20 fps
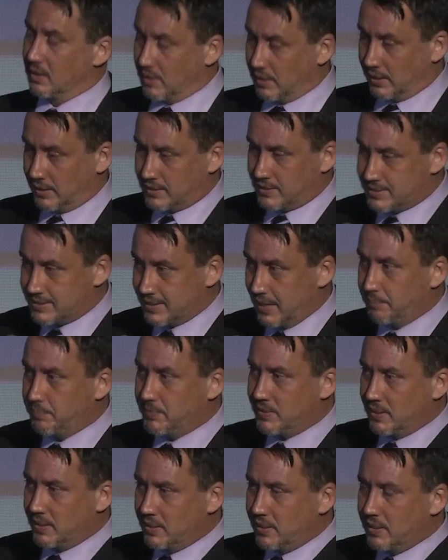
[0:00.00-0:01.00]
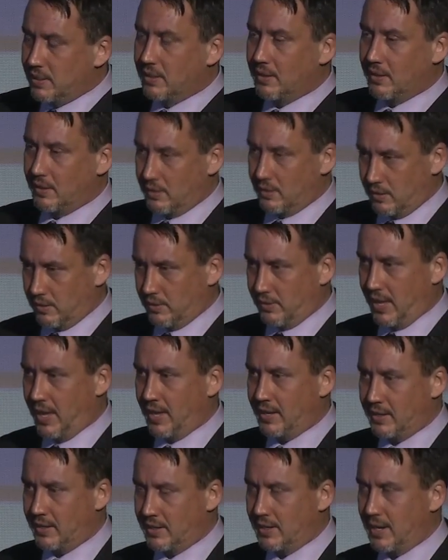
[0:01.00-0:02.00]
accepted
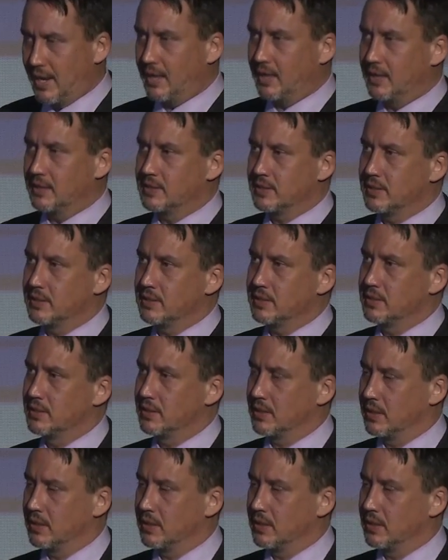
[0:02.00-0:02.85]
that analysis,